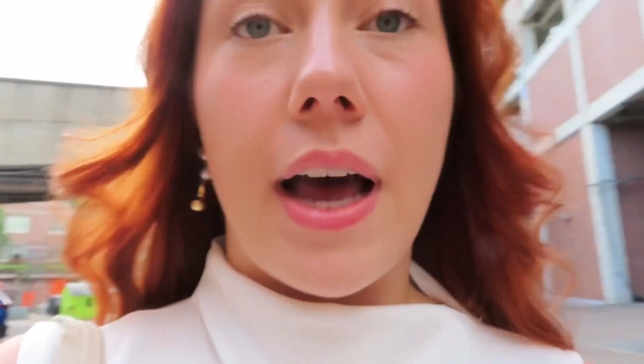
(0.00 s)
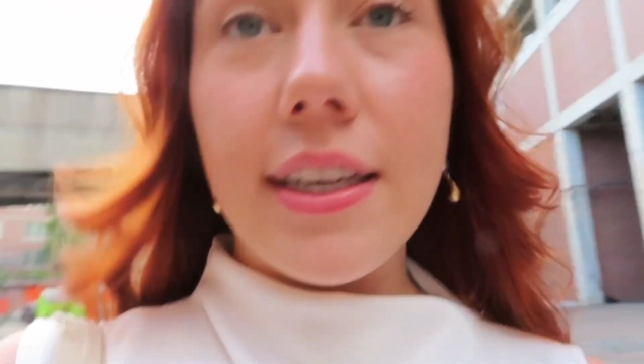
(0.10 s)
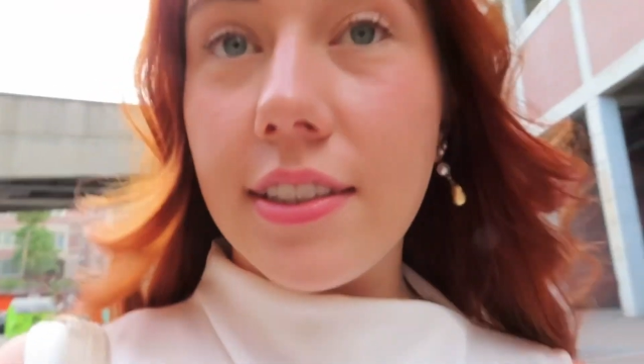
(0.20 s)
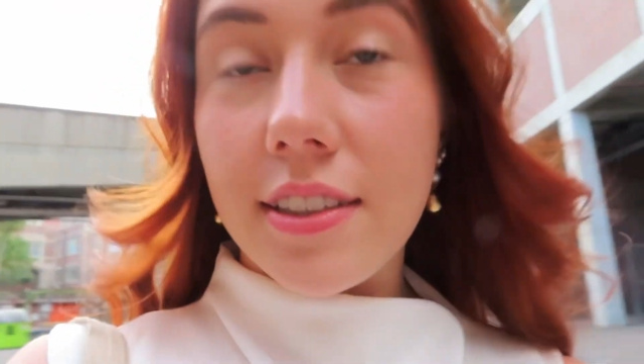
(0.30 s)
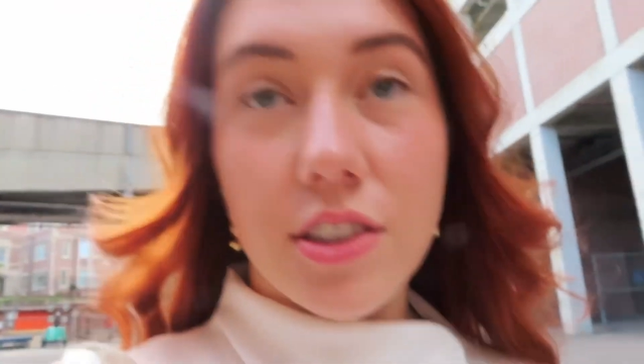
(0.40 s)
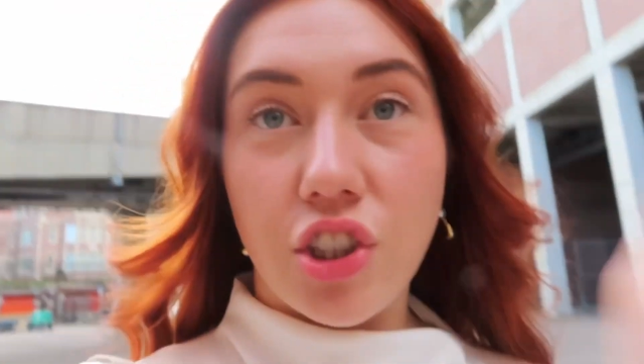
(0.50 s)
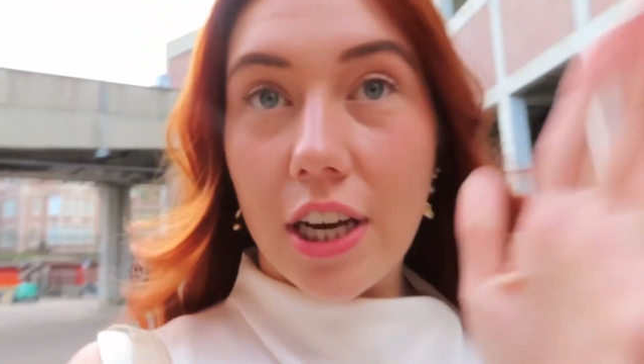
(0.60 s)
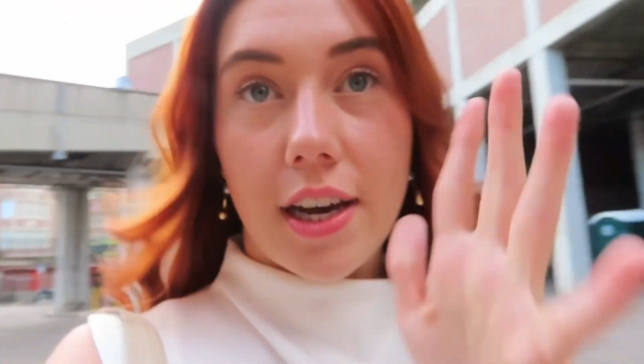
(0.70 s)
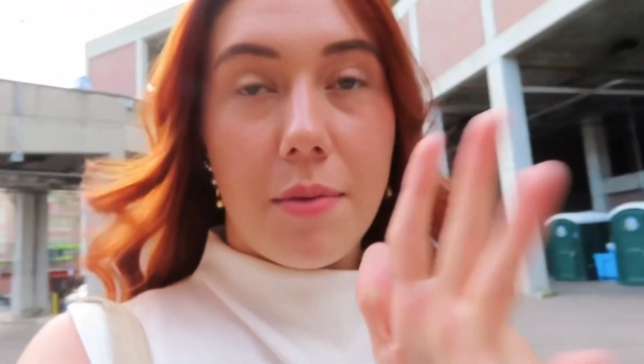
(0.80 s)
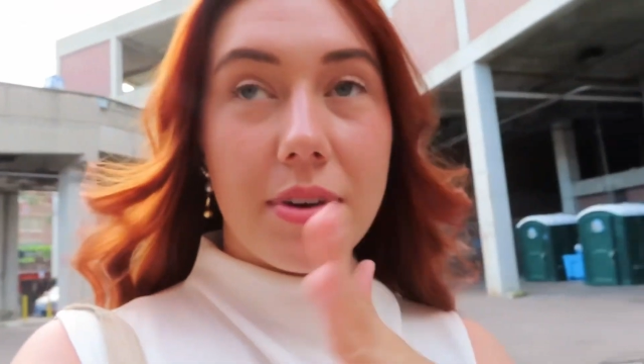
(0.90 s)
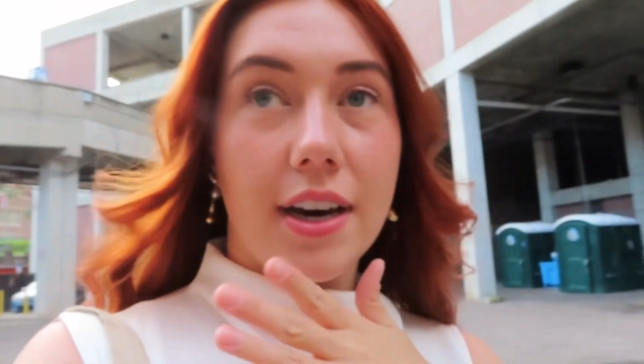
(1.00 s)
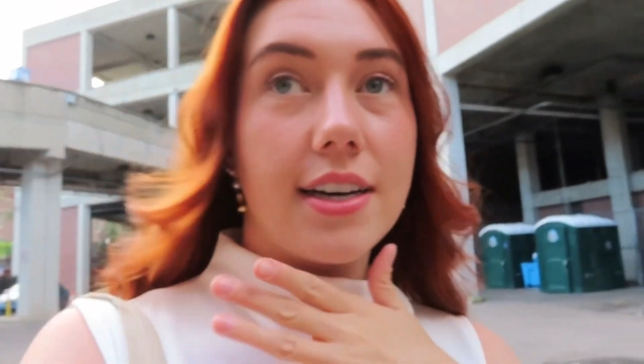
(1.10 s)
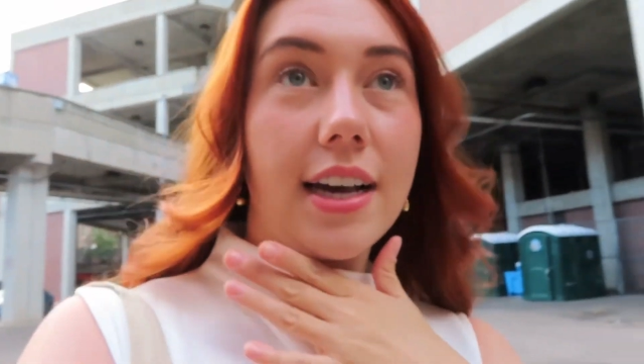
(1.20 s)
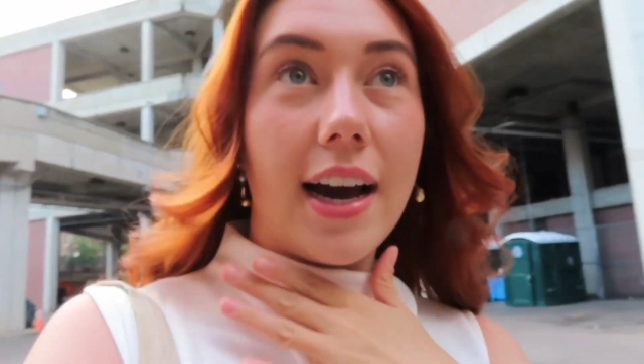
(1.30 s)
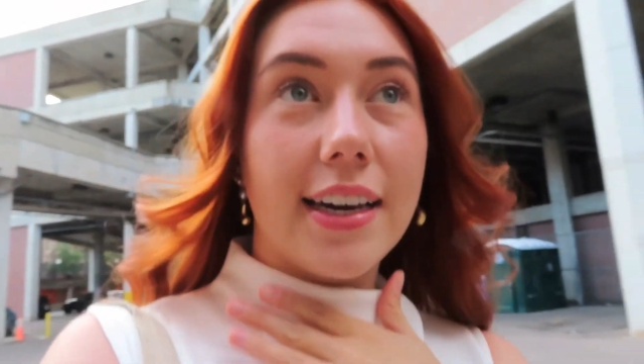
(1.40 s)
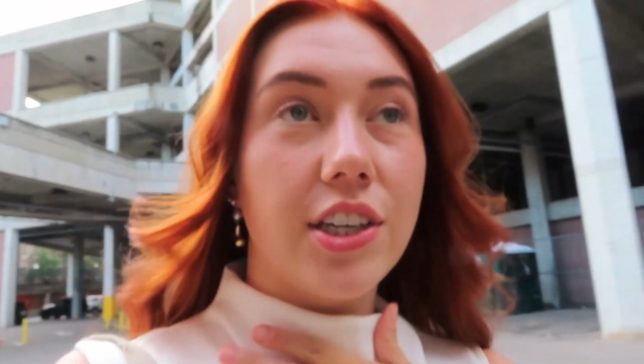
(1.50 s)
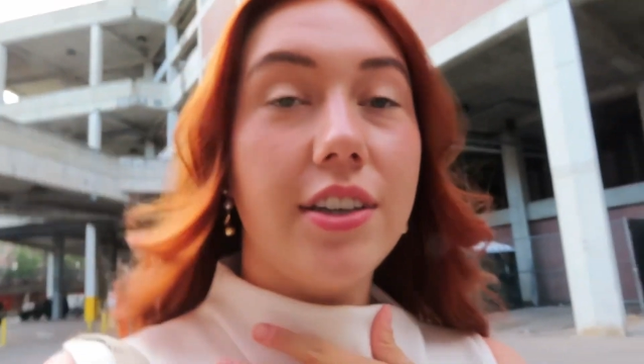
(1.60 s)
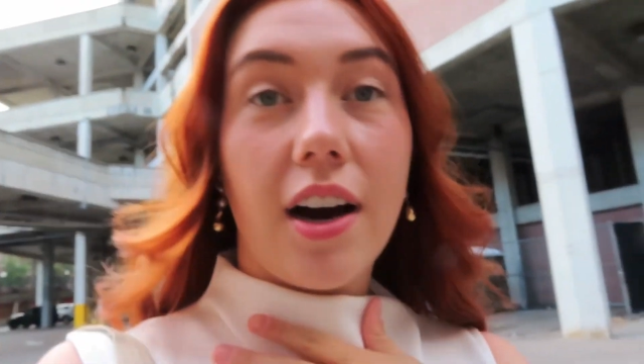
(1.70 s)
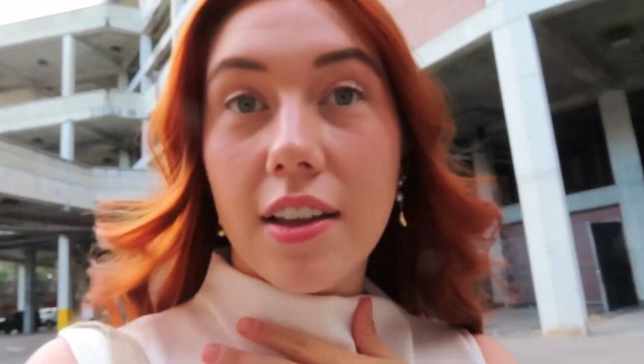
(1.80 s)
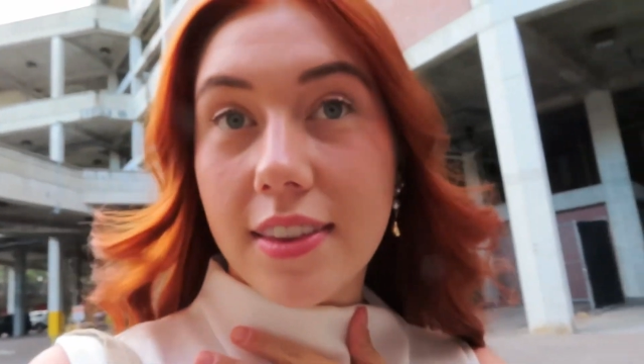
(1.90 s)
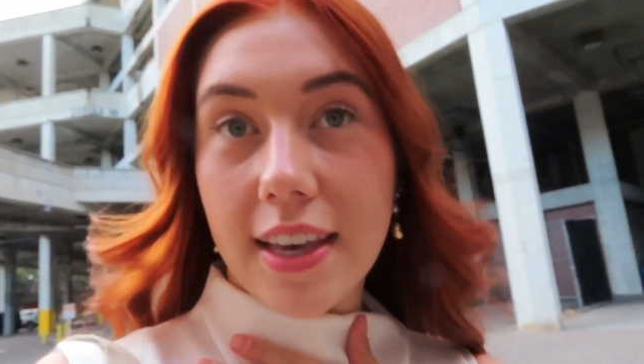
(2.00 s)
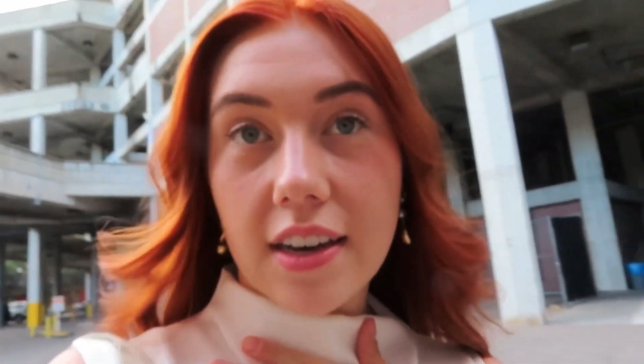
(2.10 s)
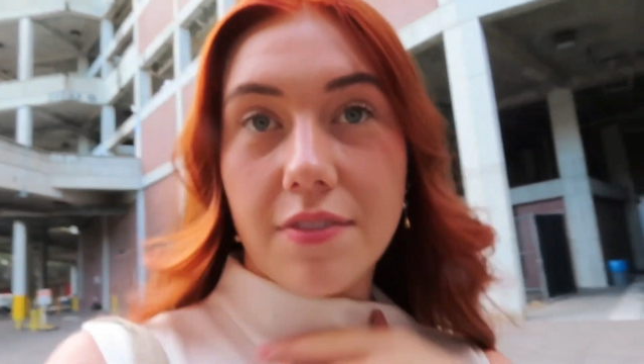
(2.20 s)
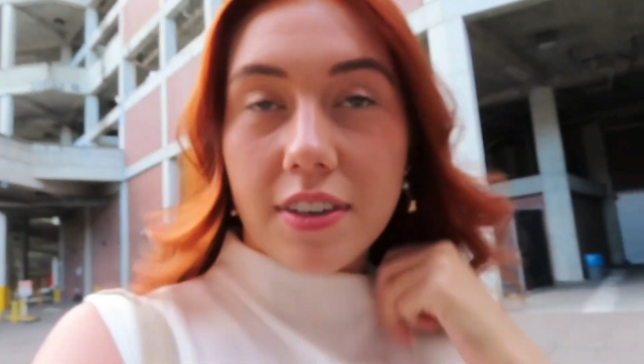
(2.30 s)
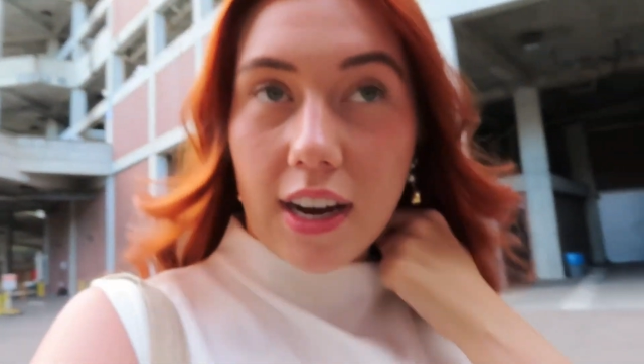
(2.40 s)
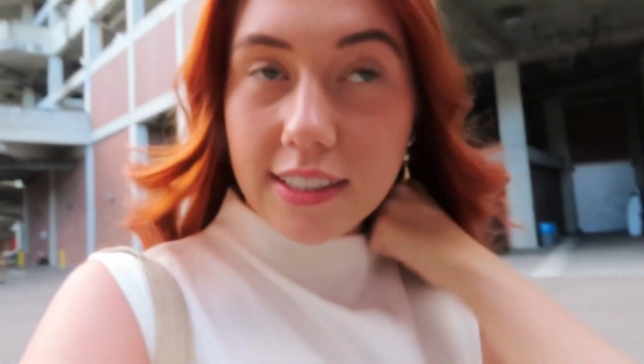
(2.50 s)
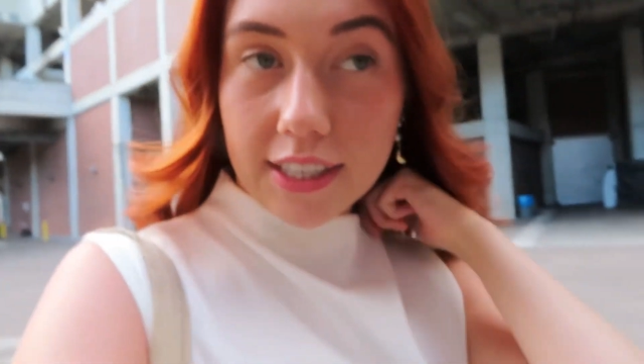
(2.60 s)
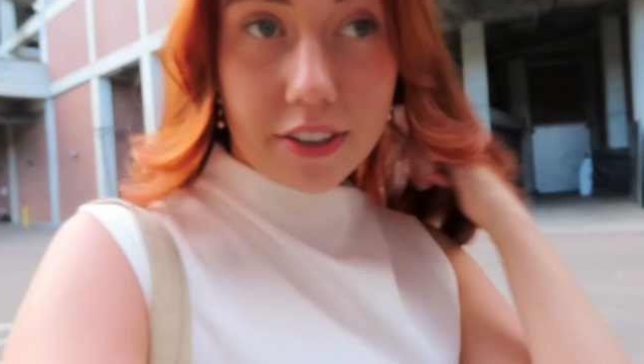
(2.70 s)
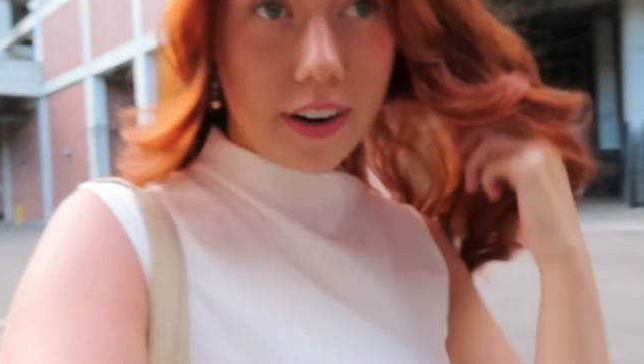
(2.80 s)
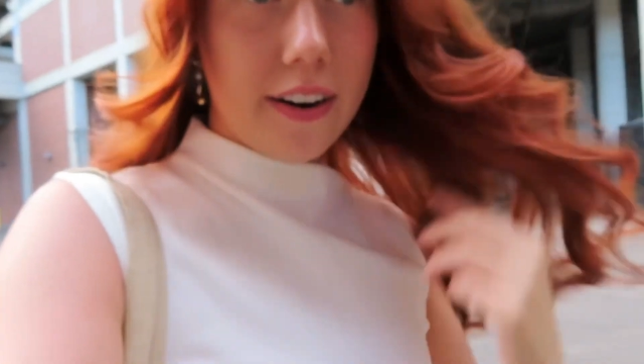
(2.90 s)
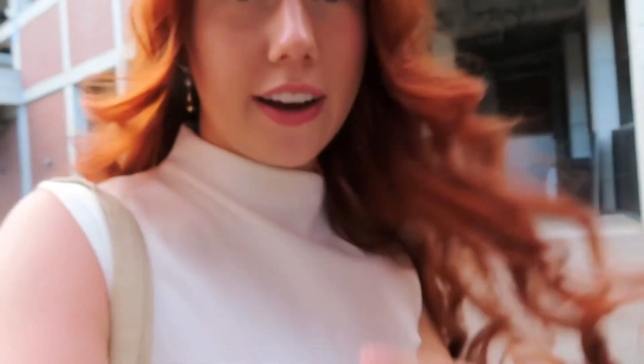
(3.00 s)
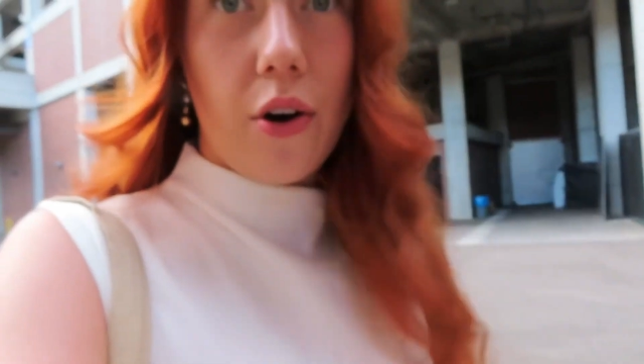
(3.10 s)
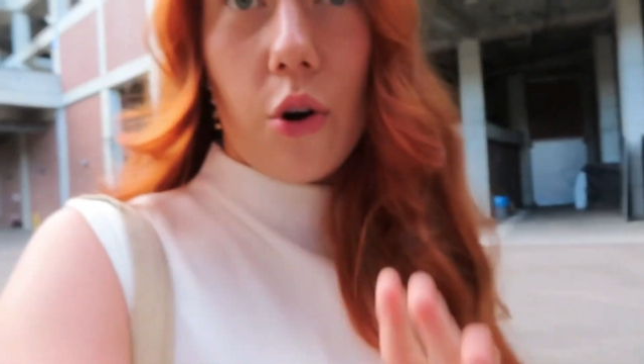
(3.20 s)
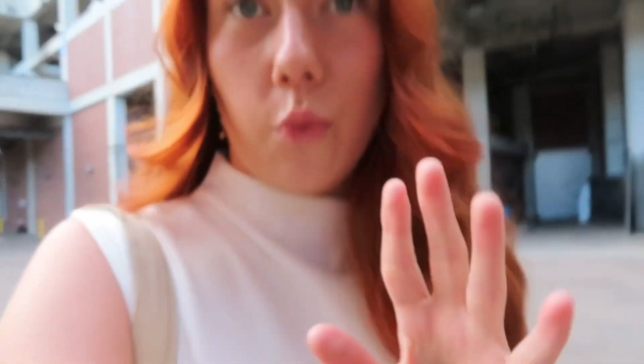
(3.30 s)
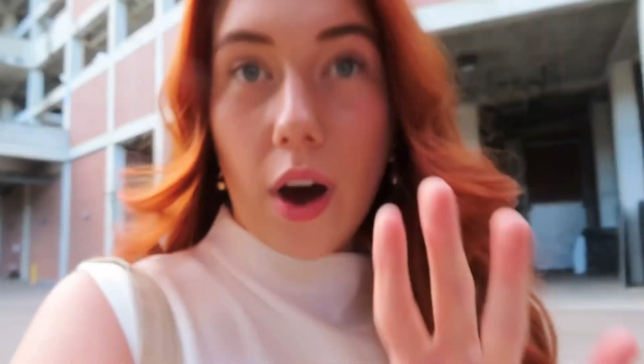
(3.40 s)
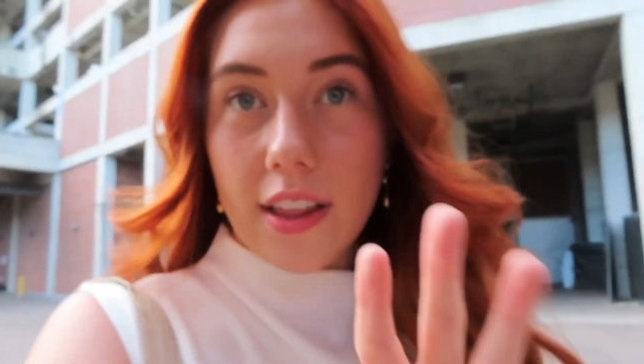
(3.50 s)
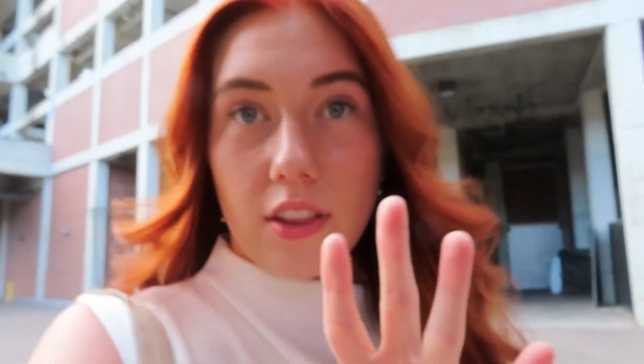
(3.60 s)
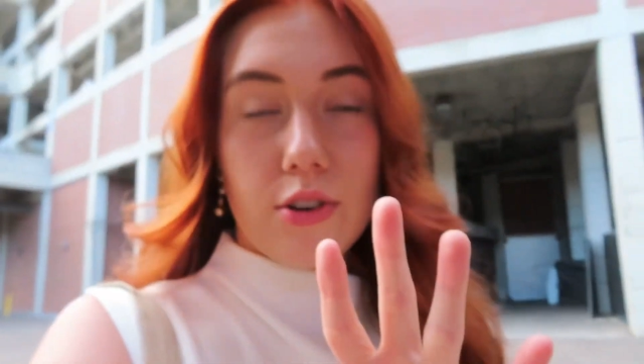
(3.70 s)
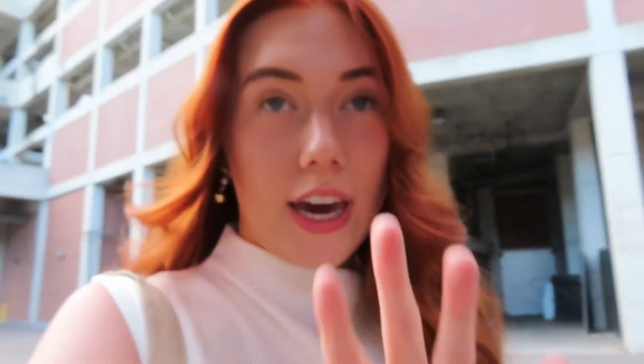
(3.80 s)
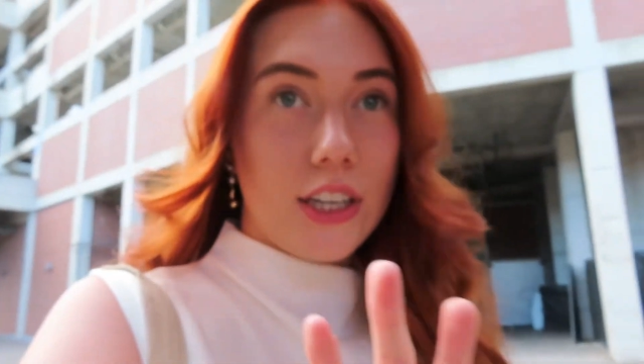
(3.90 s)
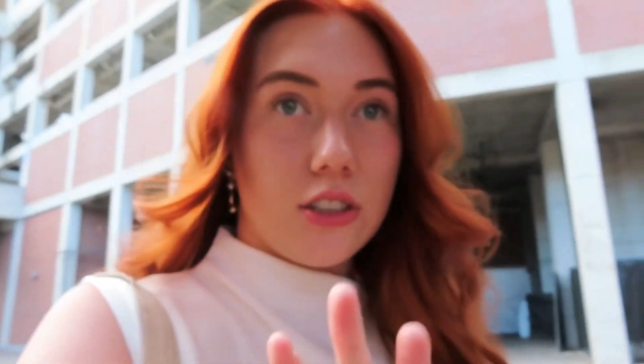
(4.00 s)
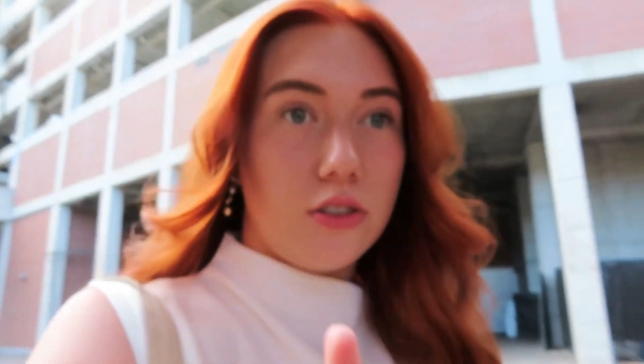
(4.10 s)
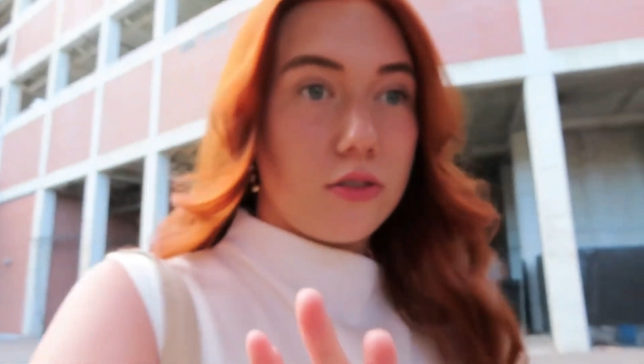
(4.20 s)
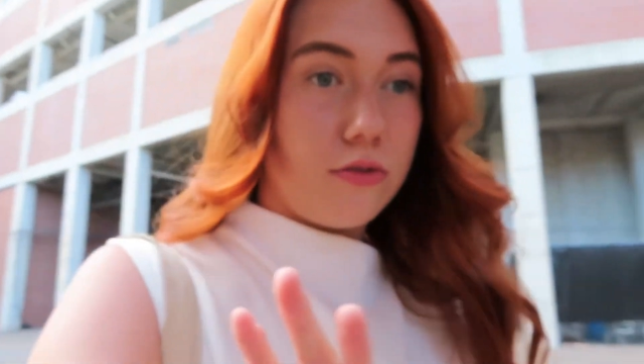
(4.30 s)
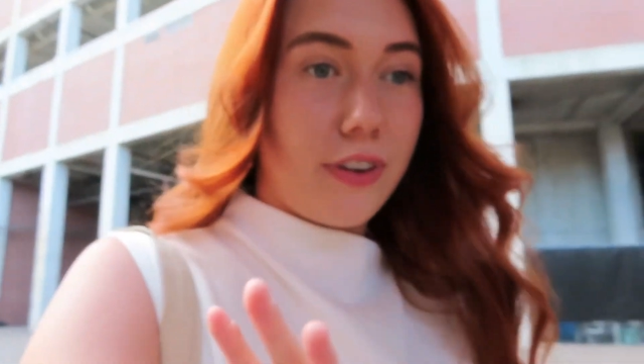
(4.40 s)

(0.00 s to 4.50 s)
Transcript: Bless Jenna, because I could not think of an itinerary or what locations